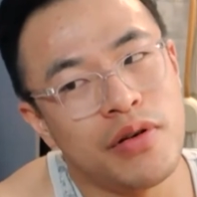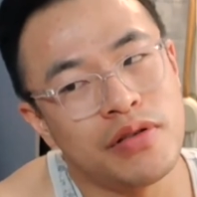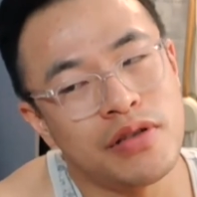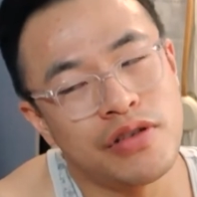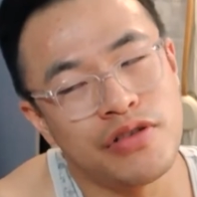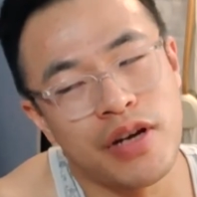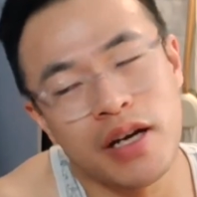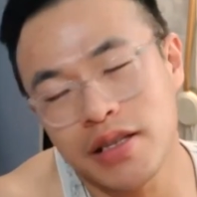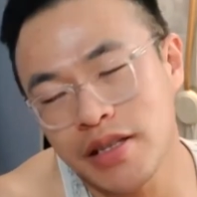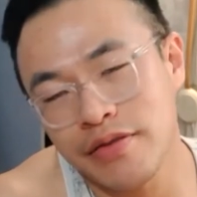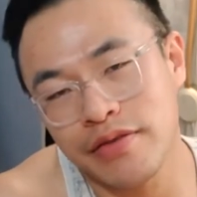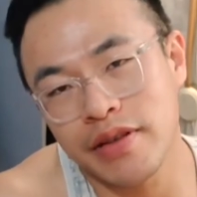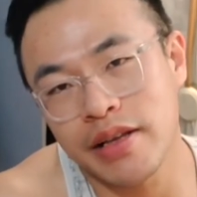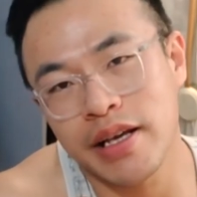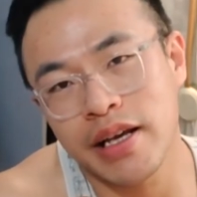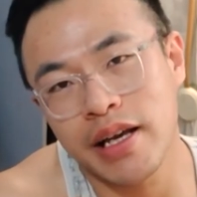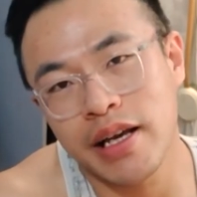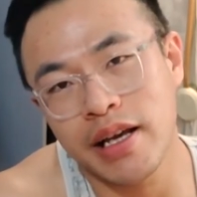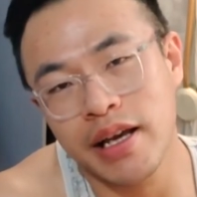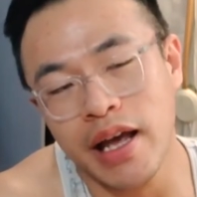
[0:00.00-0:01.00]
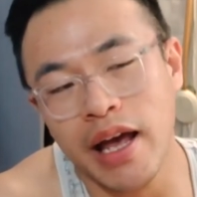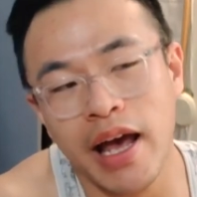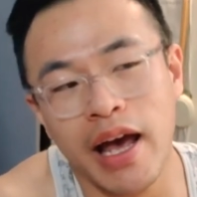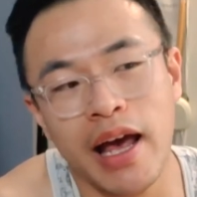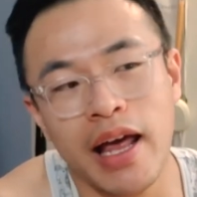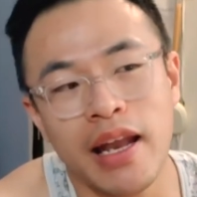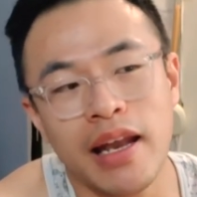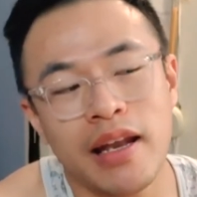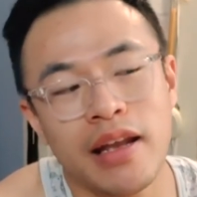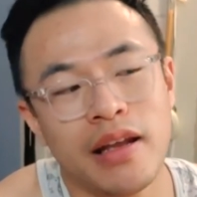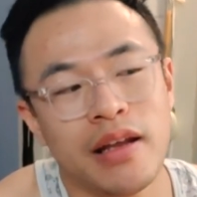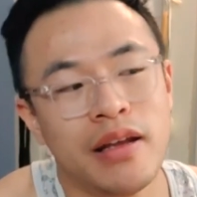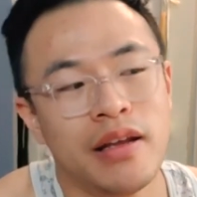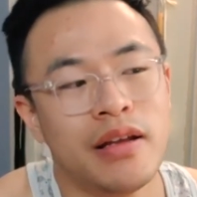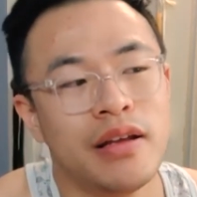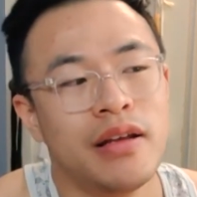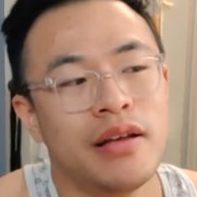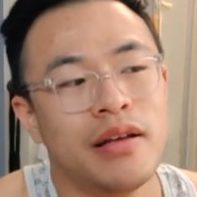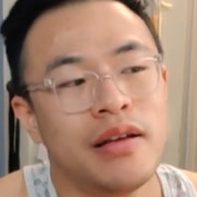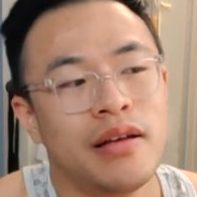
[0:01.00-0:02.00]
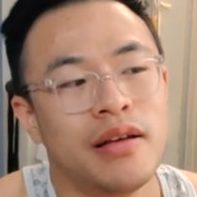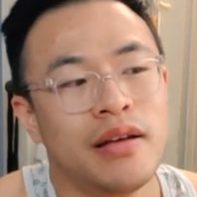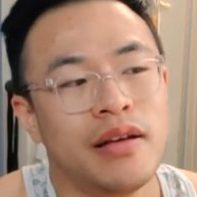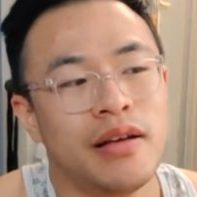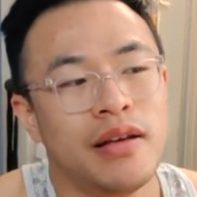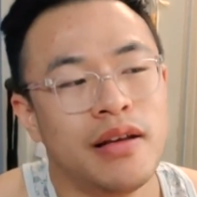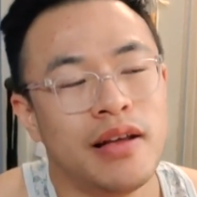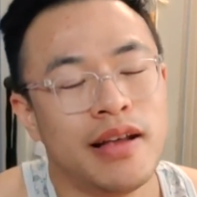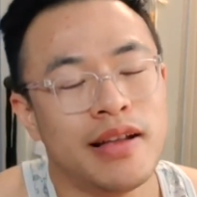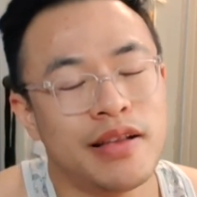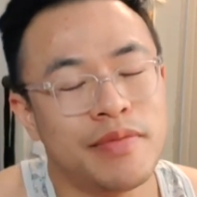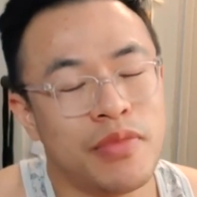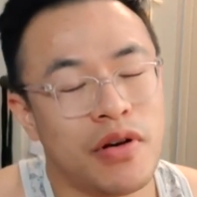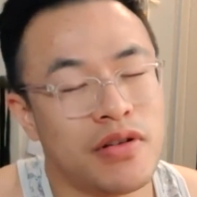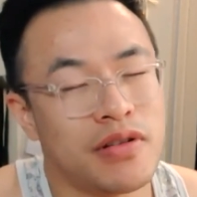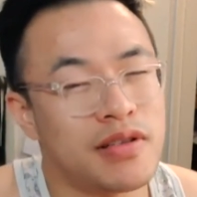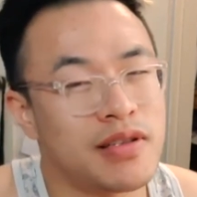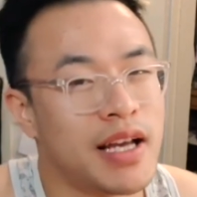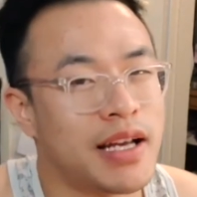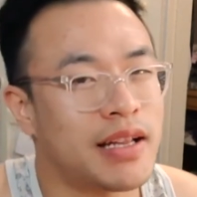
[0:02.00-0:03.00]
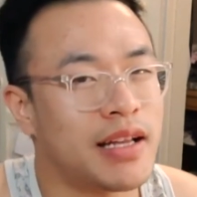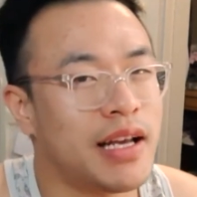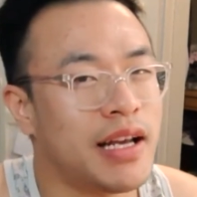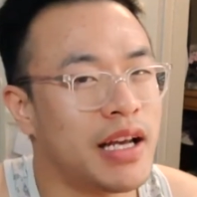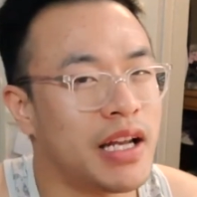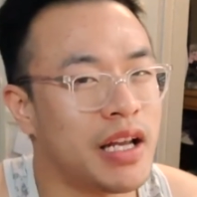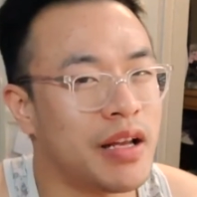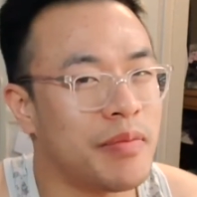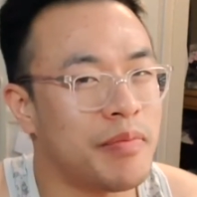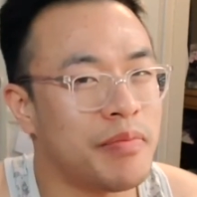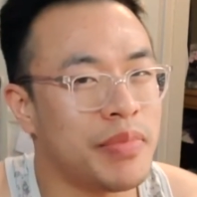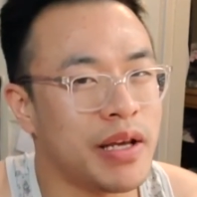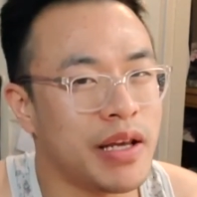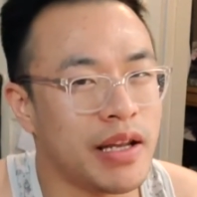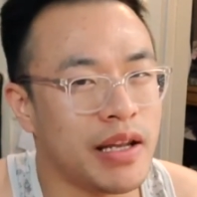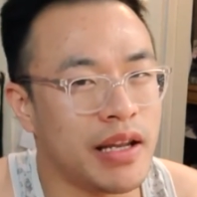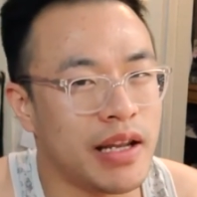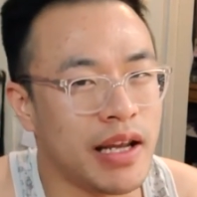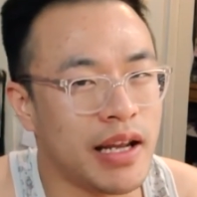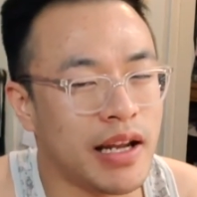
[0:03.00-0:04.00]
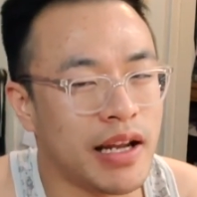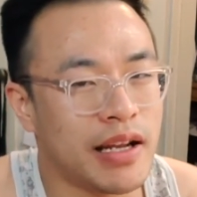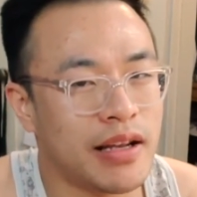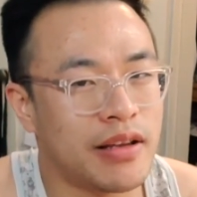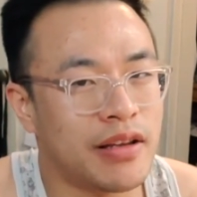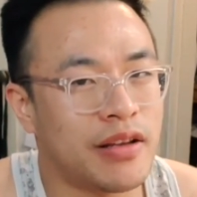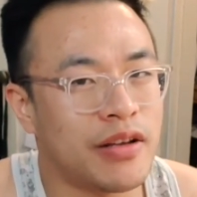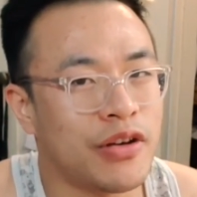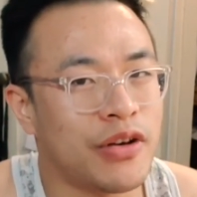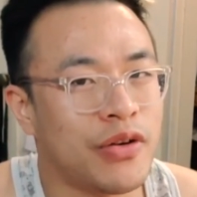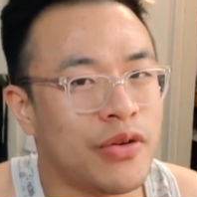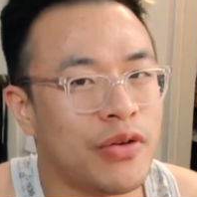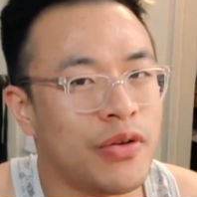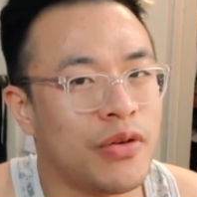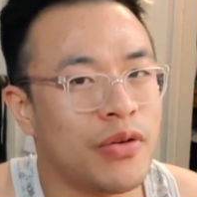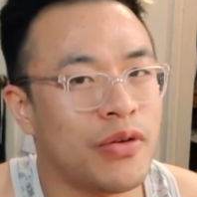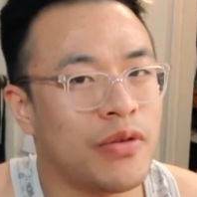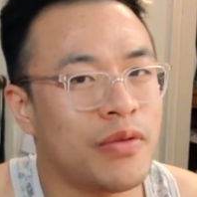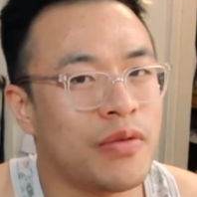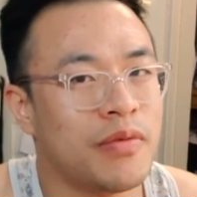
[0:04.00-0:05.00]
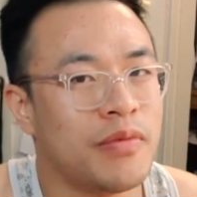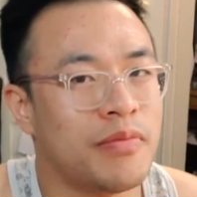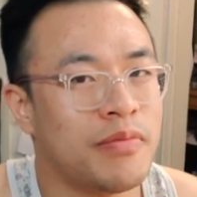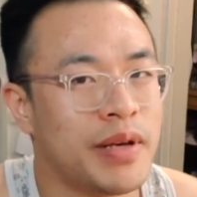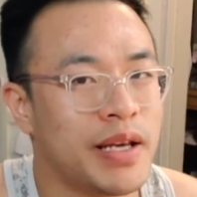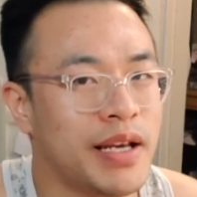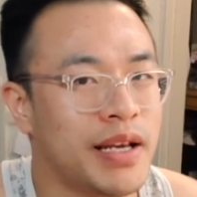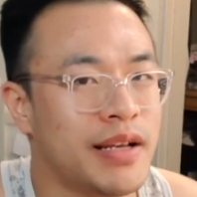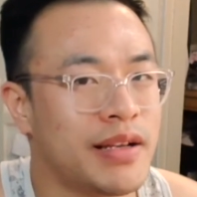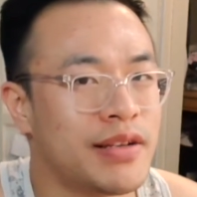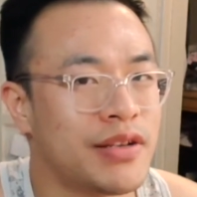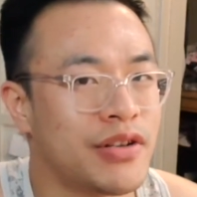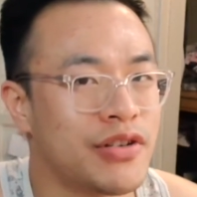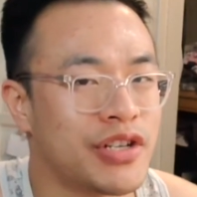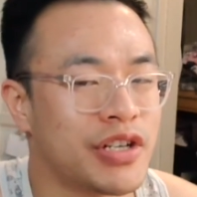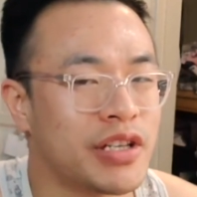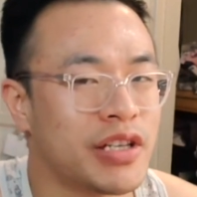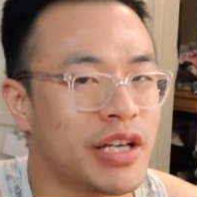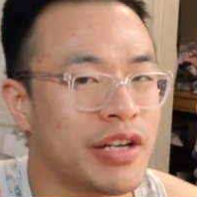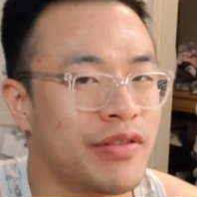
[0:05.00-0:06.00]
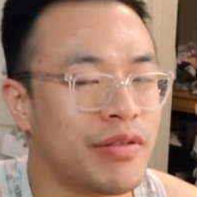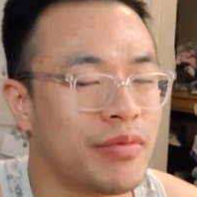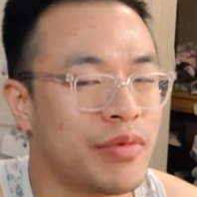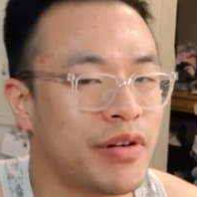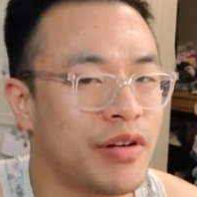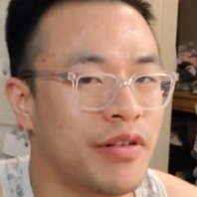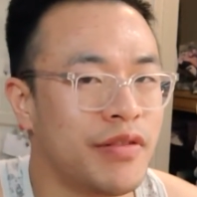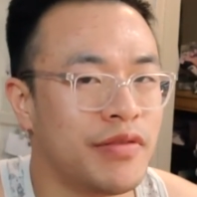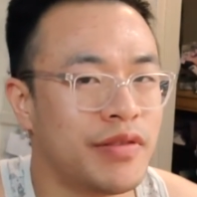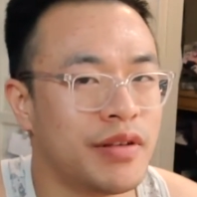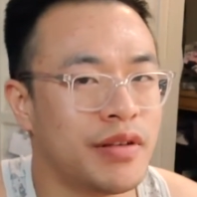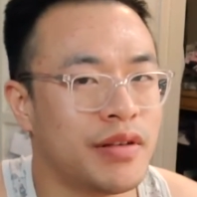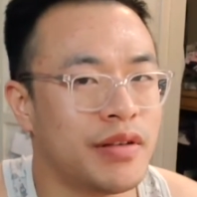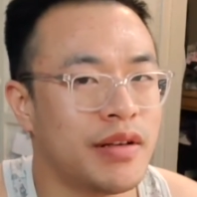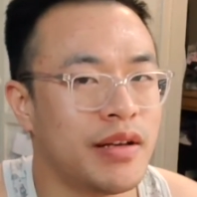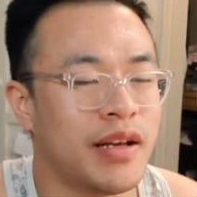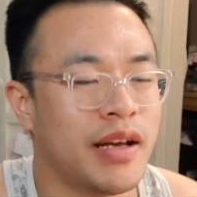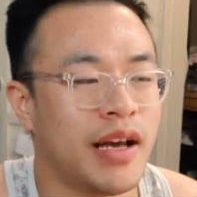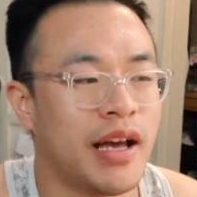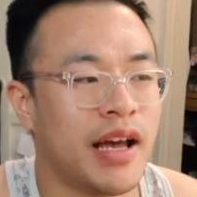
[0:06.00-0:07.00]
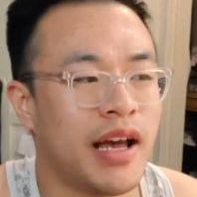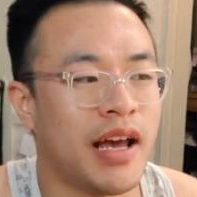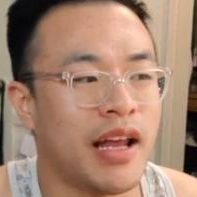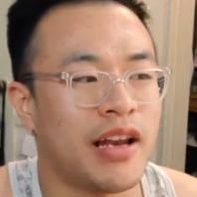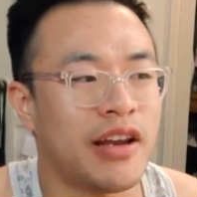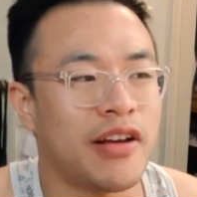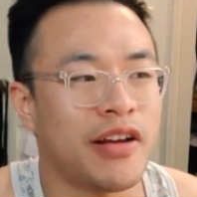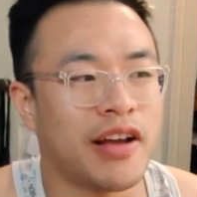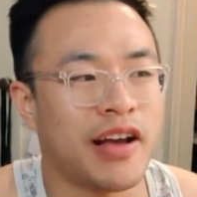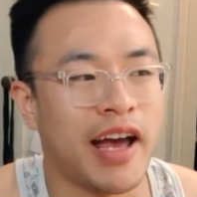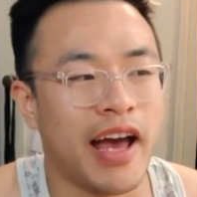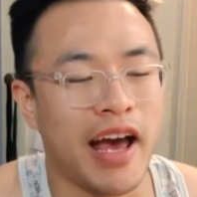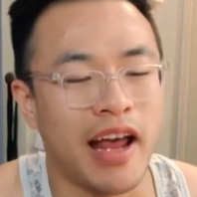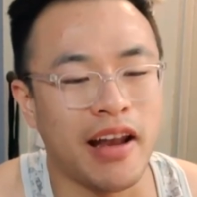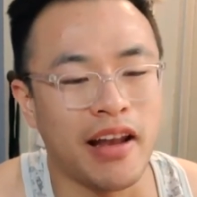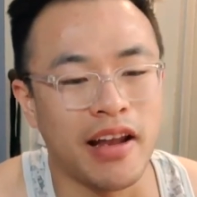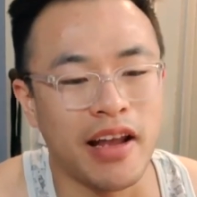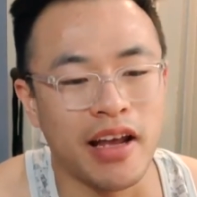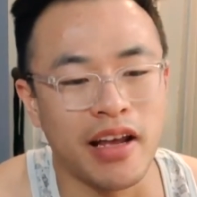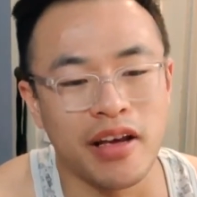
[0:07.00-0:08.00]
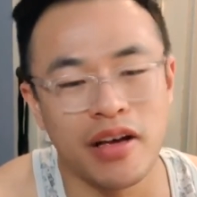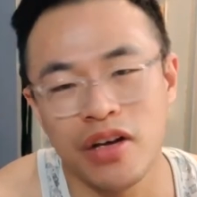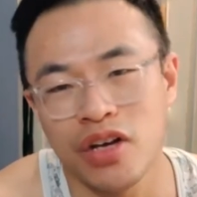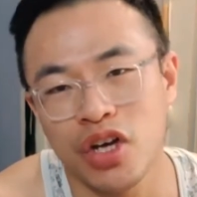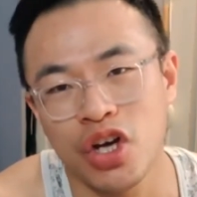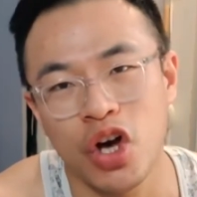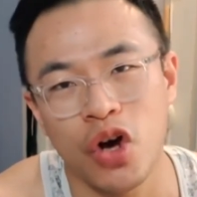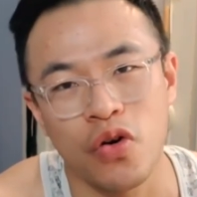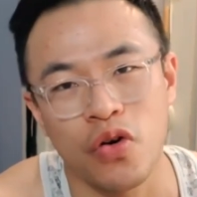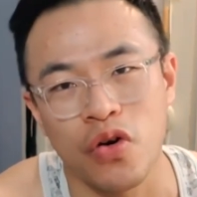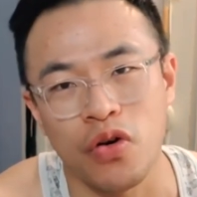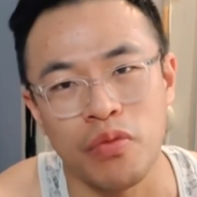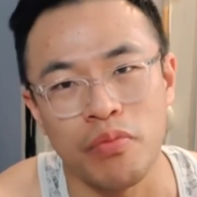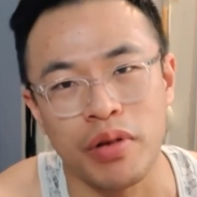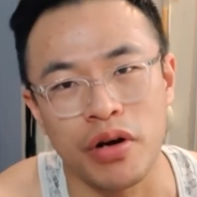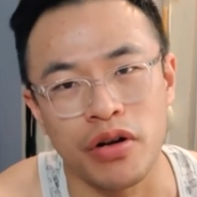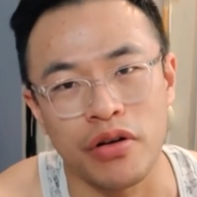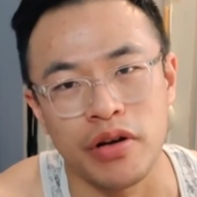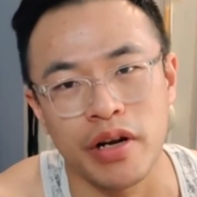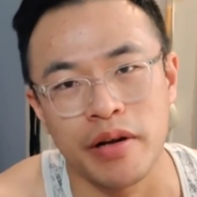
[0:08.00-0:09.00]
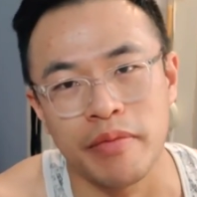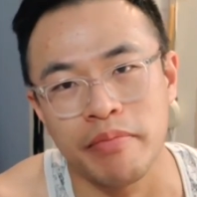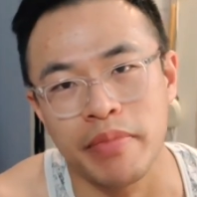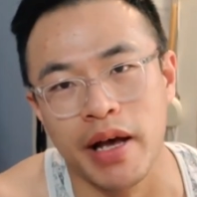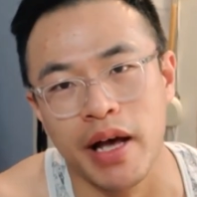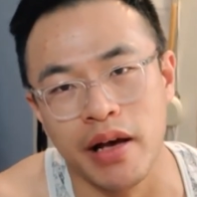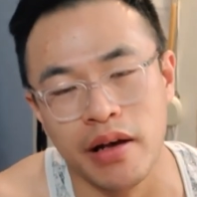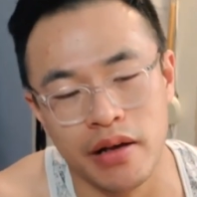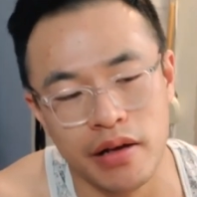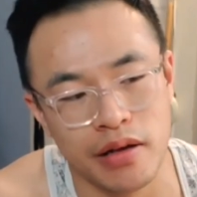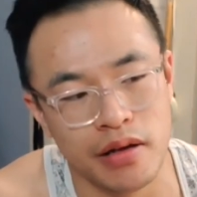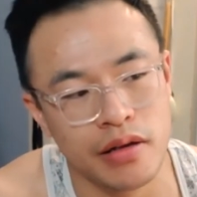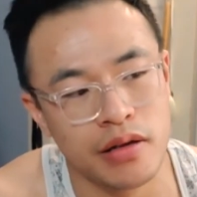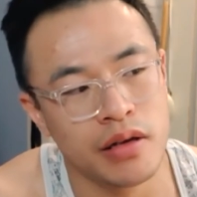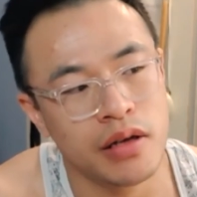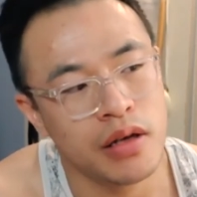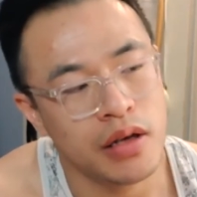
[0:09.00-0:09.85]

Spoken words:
the most attractive thing and it's most likely gonna be needed to be surgically removed and you can't like cocoa butter it back.